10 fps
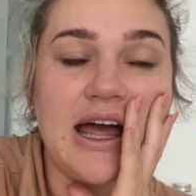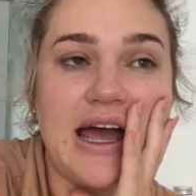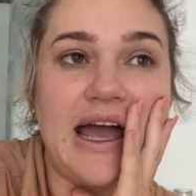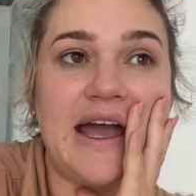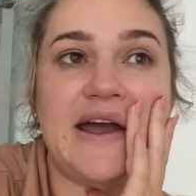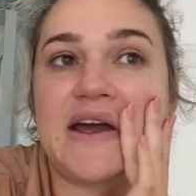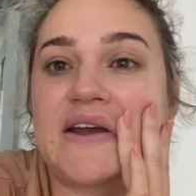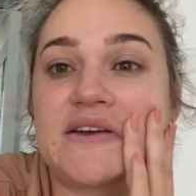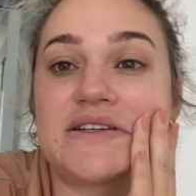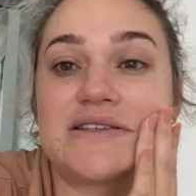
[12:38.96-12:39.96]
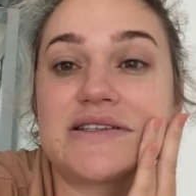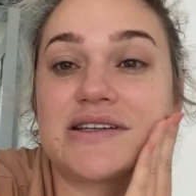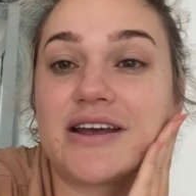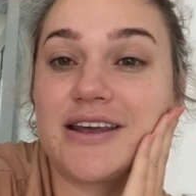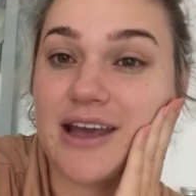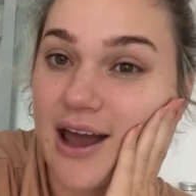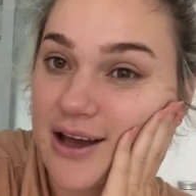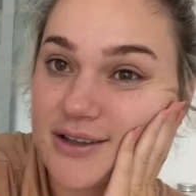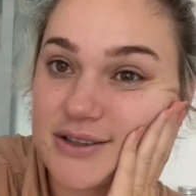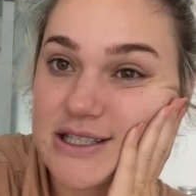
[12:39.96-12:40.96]
And yeah,
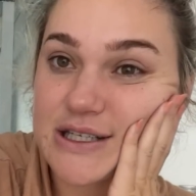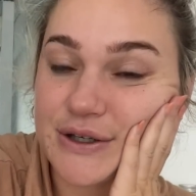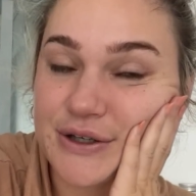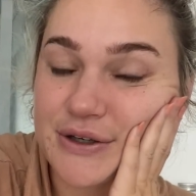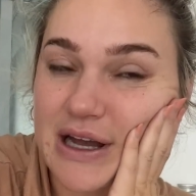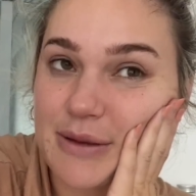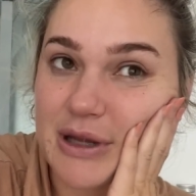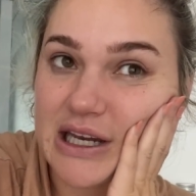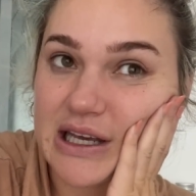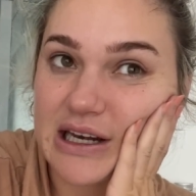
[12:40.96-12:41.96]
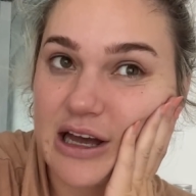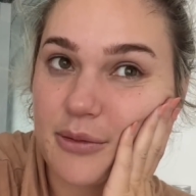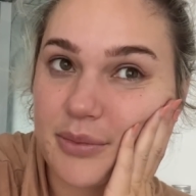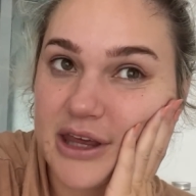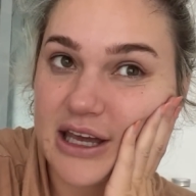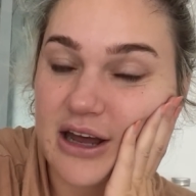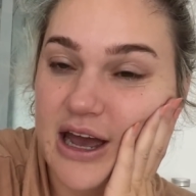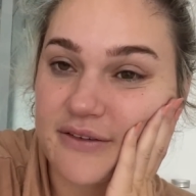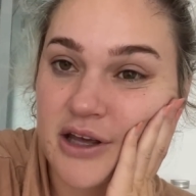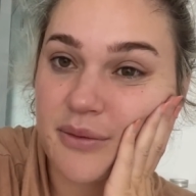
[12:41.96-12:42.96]
so I better get up, get
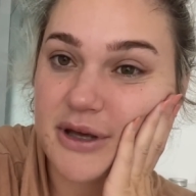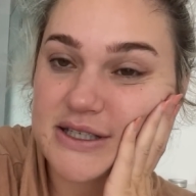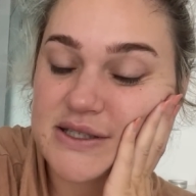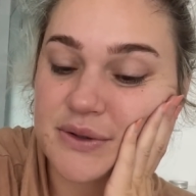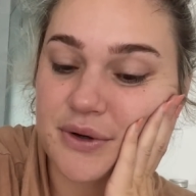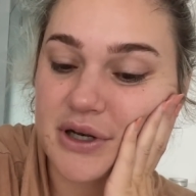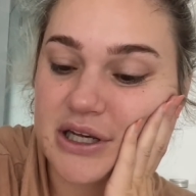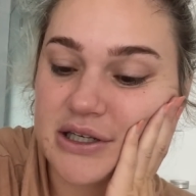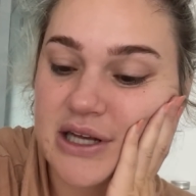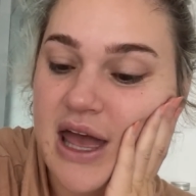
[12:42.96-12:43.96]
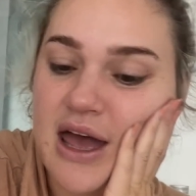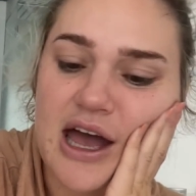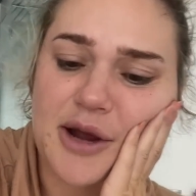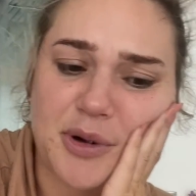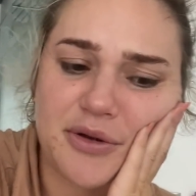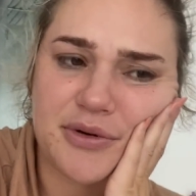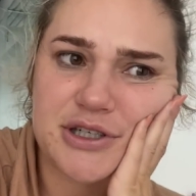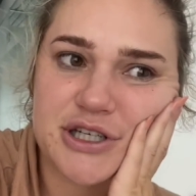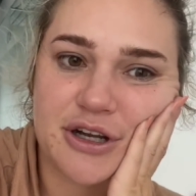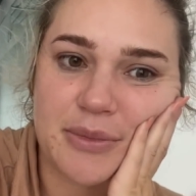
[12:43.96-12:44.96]
Ivy a bit sorted. I probably wouldn't
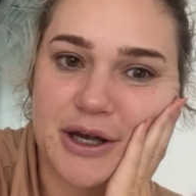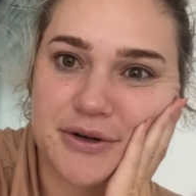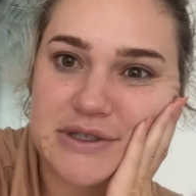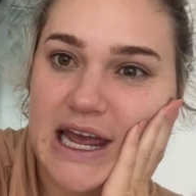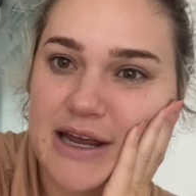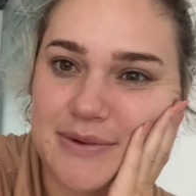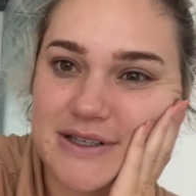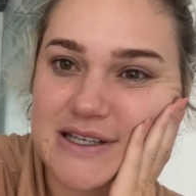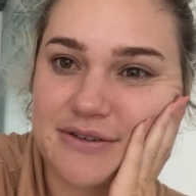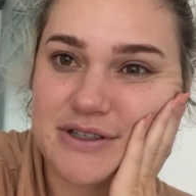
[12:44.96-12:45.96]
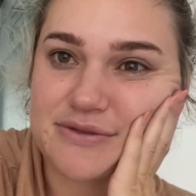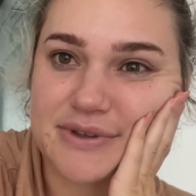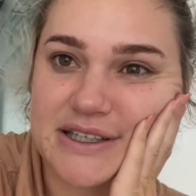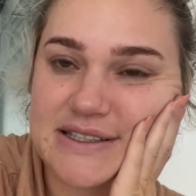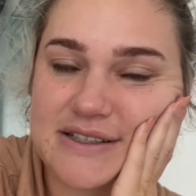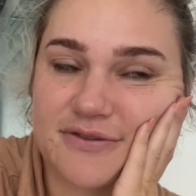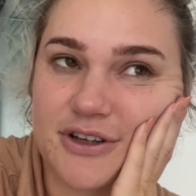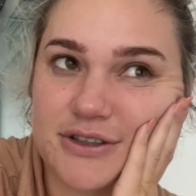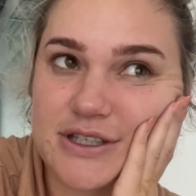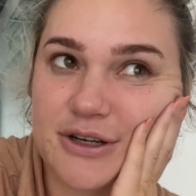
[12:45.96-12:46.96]
show you my whole day because I just realized this
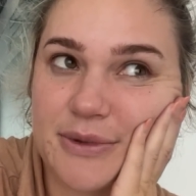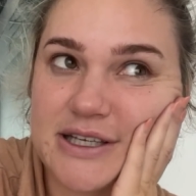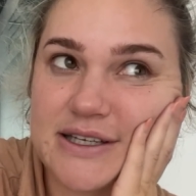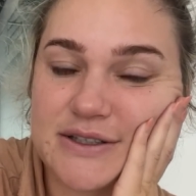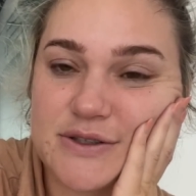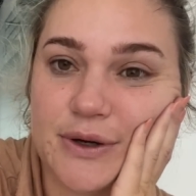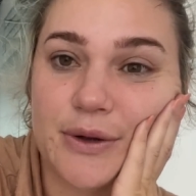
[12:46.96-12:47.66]
vlog's going to be like so